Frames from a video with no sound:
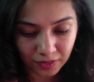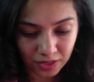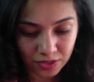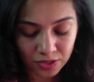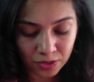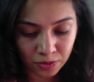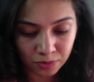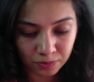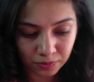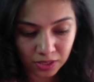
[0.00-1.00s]
So
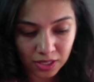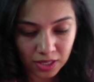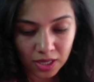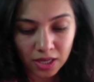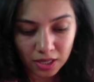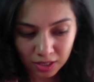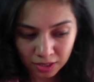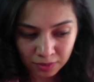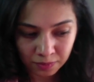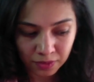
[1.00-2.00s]

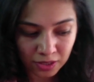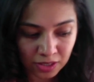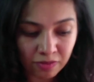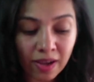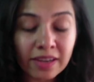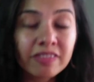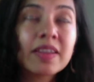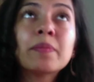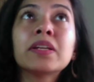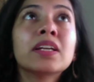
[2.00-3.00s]
the divine
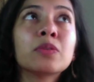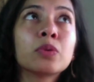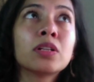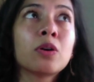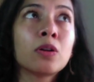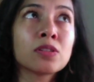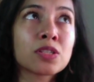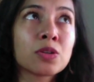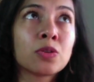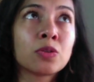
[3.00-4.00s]
feminine will
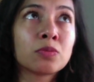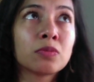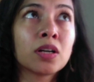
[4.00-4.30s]
also